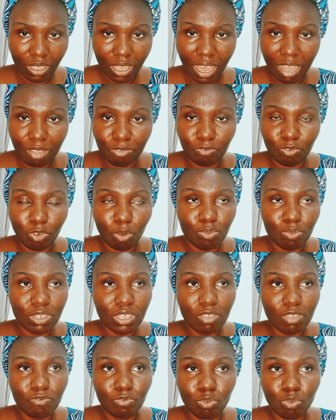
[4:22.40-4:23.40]
and from
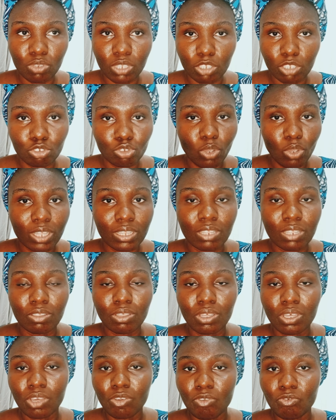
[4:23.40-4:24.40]
sinful nature and
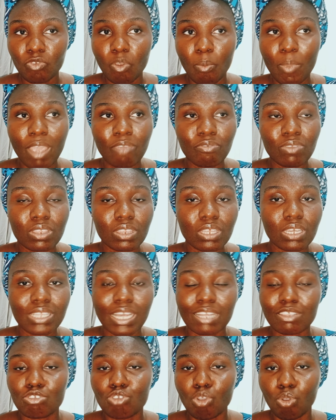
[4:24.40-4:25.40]
from everything
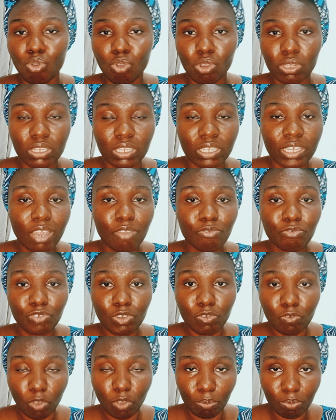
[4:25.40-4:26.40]
that is ungodly. You are free
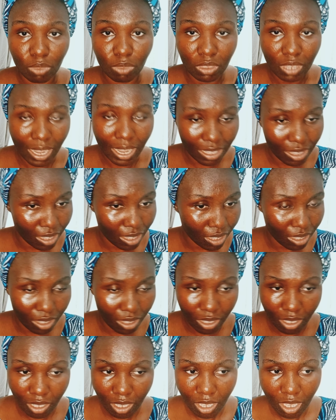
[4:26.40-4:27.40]
from that
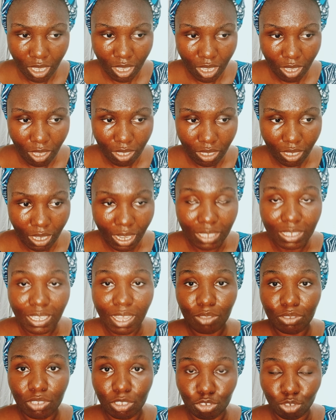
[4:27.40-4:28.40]

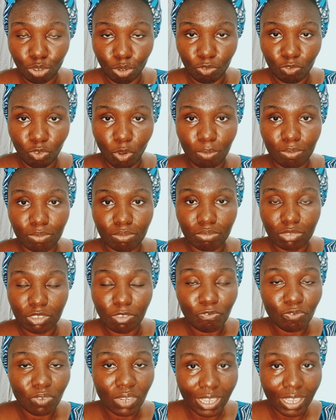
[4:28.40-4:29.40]
carnal nature, from the
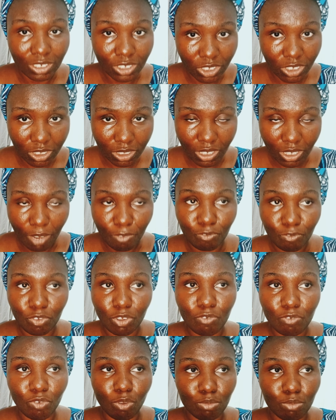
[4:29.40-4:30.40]
flesh. You are
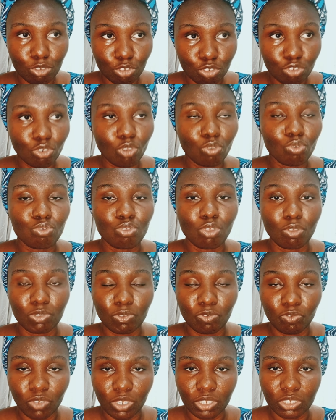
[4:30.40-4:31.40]
free from the struggles of the
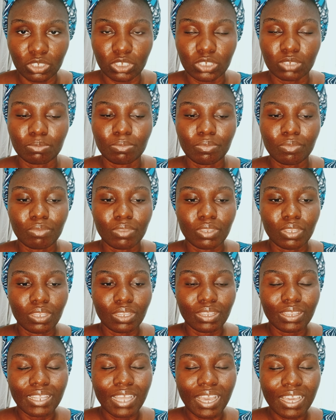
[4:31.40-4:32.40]
flesh.
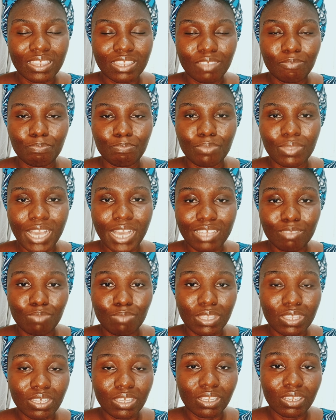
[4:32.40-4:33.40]
That's
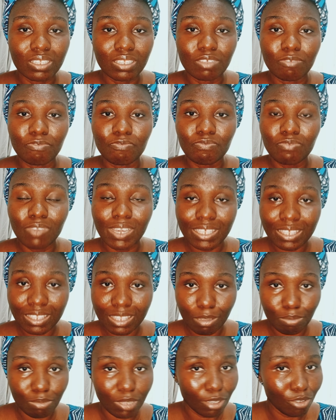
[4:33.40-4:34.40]
basically the first
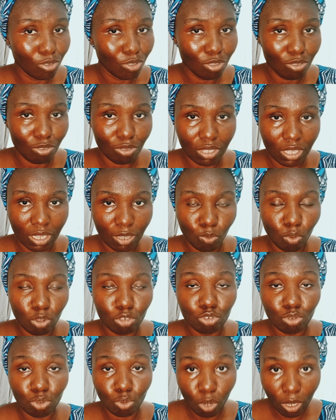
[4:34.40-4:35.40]
step that you need to take.
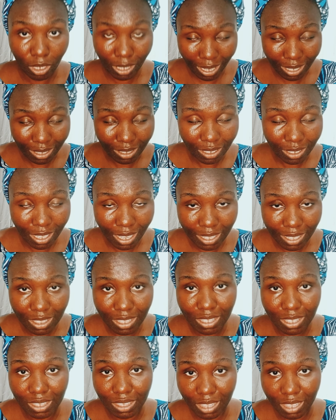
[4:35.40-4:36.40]
Once you can get
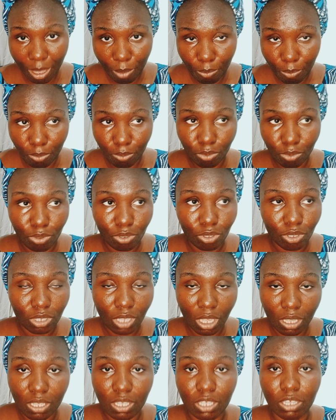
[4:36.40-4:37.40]
this step
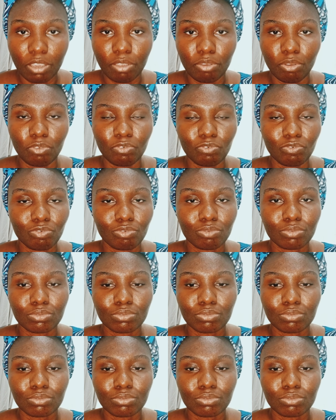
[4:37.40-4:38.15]
taken care of,